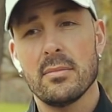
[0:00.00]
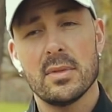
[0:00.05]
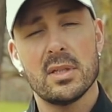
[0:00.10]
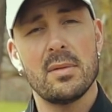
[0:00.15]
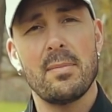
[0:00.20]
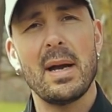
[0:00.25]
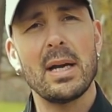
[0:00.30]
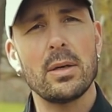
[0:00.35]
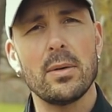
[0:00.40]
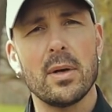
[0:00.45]

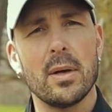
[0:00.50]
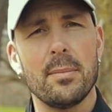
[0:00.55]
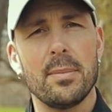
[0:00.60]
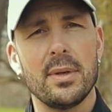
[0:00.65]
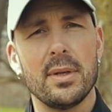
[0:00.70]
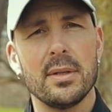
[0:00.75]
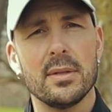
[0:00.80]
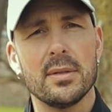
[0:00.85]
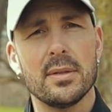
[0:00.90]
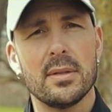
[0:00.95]
Tobacco
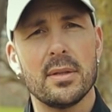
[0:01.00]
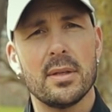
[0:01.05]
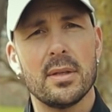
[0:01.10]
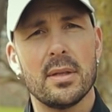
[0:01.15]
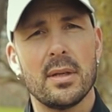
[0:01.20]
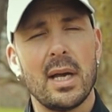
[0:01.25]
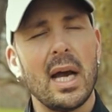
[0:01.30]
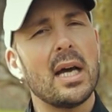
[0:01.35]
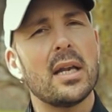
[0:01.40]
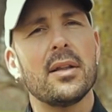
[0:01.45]
companies.
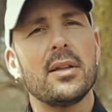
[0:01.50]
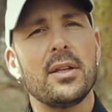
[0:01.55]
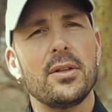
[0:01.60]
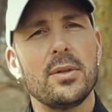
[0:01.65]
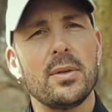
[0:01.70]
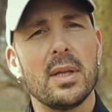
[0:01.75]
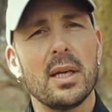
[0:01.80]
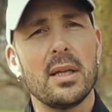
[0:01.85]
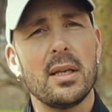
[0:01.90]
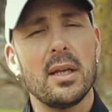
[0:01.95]
How do they
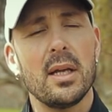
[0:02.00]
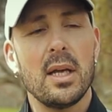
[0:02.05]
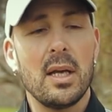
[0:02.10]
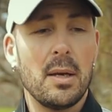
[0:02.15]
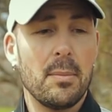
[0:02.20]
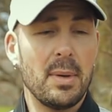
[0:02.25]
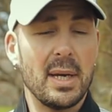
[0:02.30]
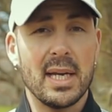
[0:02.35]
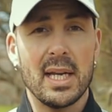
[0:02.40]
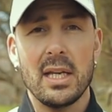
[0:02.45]
do that?
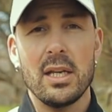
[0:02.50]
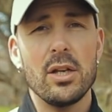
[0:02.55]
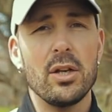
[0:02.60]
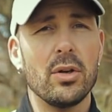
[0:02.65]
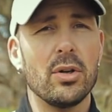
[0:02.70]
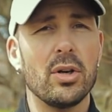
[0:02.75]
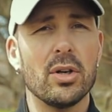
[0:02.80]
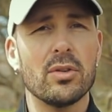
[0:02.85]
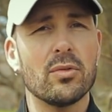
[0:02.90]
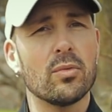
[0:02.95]
By getting
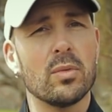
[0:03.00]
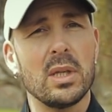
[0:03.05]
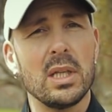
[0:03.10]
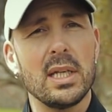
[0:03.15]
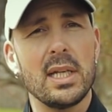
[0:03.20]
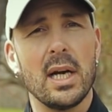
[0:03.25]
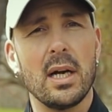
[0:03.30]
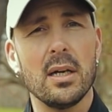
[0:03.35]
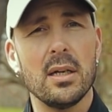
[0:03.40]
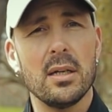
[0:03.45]
you hooked
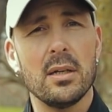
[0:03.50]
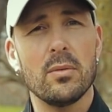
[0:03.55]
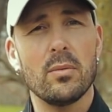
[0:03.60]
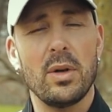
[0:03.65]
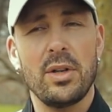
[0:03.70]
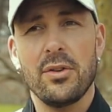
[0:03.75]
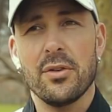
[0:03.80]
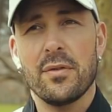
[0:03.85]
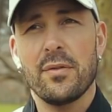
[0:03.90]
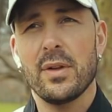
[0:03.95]
really young
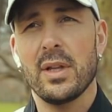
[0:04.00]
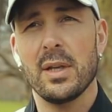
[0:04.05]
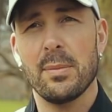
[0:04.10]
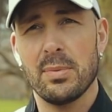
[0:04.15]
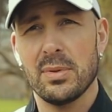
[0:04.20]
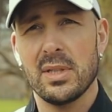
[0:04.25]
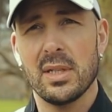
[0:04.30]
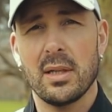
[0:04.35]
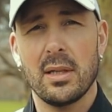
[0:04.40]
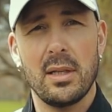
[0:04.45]
when you're feeling
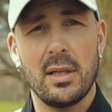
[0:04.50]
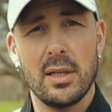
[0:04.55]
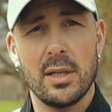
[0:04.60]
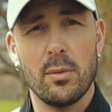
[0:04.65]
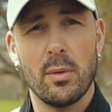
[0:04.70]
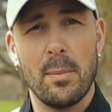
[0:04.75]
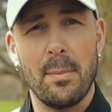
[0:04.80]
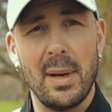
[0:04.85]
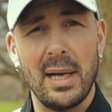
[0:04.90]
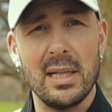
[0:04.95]
particularly
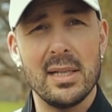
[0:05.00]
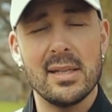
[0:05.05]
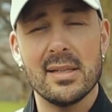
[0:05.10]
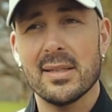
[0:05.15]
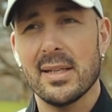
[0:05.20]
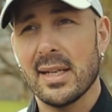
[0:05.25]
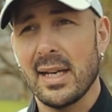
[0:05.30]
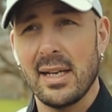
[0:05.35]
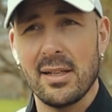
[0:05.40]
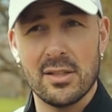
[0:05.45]

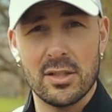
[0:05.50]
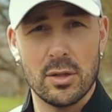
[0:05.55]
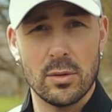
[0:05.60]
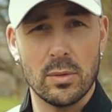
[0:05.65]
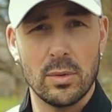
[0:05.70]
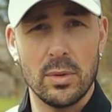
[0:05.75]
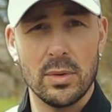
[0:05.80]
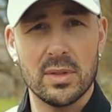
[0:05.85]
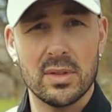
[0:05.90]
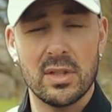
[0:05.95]
rebellious against the
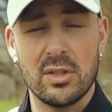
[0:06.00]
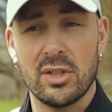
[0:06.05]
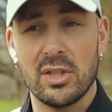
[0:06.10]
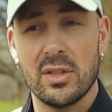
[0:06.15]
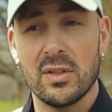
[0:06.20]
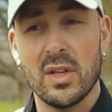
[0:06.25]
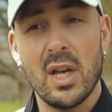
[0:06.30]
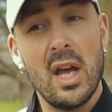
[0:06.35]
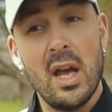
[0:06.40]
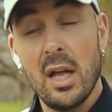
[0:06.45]
rules, such
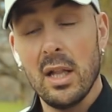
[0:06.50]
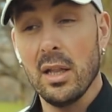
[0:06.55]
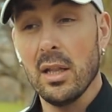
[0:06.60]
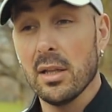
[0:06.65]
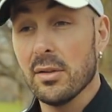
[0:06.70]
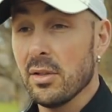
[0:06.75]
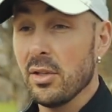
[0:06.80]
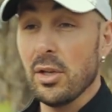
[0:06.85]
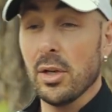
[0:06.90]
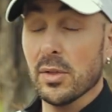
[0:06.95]
as,
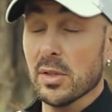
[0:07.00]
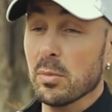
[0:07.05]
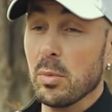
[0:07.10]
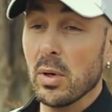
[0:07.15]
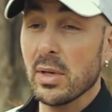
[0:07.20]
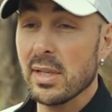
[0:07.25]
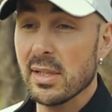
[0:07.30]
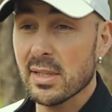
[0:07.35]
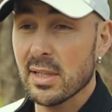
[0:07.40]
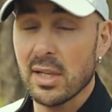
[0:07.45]
you know,
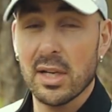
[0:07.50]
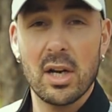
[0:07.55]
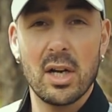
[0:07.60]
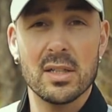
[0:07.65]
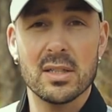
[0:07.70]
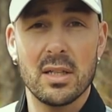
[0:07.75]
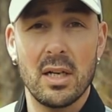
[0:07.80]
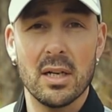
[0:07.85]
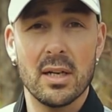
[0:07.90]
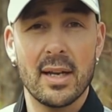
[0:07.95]
smoking is going to
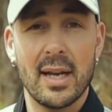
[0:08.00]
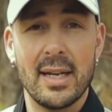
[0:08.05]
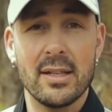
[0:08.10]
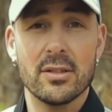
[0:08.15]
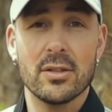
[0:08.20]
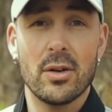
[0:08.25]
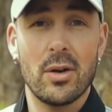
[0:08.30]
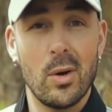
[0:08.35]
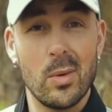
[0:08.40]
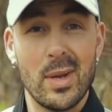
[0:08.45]
cause lung
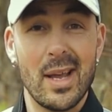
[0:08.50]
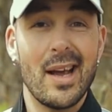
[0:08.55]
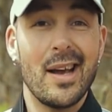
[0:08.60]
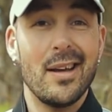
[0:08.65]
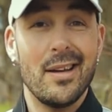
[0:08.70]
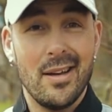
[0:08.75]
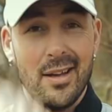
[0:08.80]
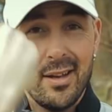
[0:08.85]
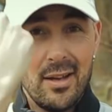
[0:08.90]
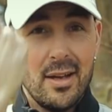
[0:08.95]
cancer. Oh
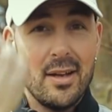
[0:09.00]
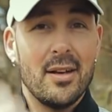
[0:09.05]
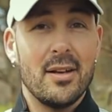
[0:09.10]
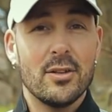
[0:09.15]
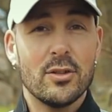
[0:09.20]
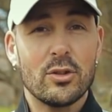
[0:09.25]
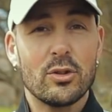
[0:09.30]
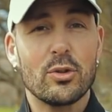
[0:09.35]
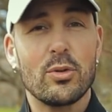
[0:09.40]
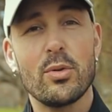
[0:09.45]
yeah,
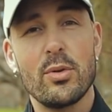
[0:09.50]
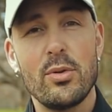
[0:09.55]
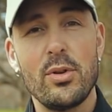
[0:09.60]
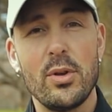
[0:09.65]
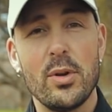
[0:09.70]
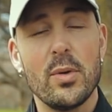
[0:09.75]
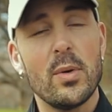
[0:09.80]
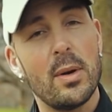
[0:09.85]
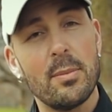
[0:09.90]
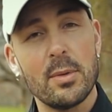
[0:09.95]
screw
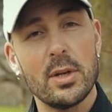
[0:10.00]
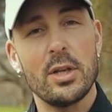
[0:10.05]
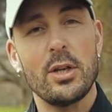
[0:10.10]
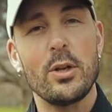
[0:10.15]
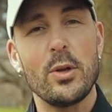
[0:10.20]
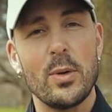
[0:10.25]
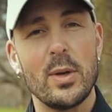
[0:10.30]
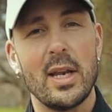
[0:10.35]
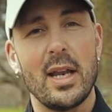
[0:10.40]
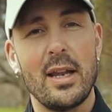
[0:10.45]
you, I'm going to
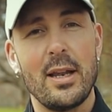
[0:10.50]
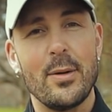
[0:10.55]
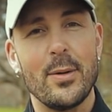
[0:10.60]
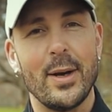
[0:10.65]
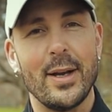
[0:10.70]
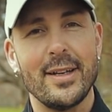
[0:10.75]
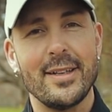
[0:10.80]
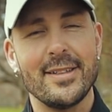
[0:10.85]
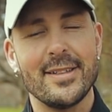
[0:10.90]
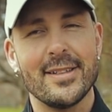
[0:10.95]
do it
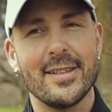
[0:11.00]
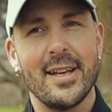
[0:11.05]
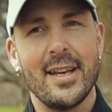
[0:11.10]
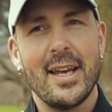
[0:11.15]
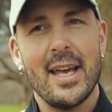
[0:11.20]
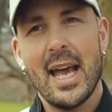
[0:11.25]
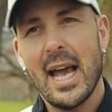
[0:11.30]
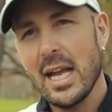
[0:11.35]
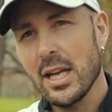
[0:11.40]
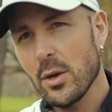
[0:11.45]
anyways.
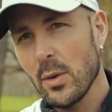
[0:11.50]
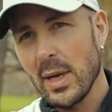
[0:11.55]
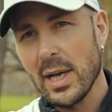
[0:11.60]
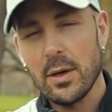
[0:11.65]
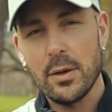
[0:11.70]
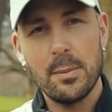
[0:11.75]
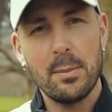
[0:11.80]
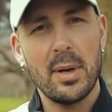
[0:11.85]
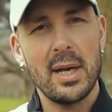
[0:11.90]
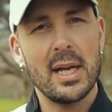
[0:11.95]
And going
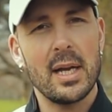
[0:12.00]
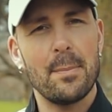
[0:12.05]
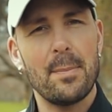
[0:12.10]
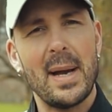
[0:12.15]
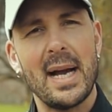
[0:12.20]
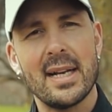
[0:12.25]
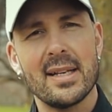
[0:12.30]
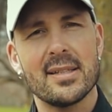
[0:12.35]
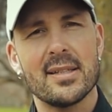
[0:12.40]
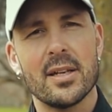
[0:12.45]
out and buying a
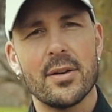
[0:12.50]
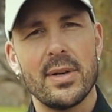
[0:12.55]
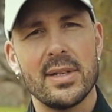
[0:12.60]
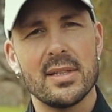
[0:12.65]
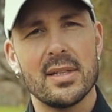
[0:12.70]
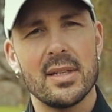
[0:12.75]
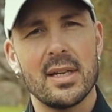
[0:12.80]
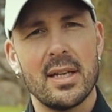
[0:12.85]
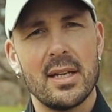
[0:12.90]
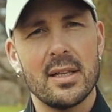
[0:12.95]
pack of
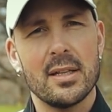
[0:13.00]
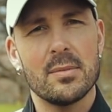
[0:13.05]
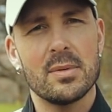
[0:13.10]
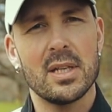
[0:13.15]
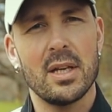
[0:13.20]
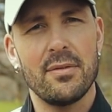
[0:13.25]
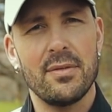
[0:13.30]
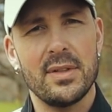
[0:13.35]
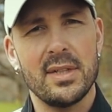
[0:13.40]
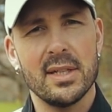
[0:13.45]
cigarettes and getting
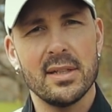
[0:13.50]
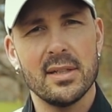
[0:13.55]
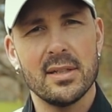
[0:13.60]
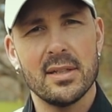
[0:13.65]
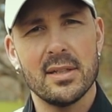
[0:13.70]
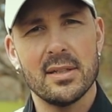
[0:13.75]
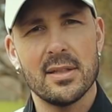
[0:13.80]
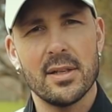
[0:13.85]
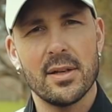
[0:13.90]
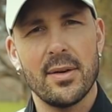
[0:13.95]
themselves addicted
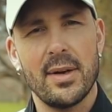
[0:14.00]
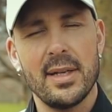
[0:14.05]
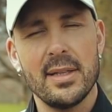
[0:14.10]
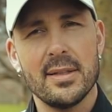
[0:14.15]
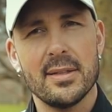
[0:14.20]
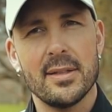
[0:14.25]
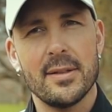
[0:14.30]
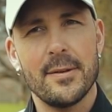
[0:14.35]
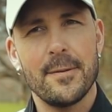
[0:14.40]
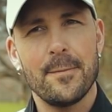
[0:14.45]
to
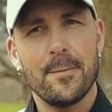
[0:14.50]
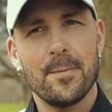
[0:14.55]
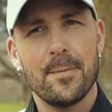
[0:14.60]
cigarettes.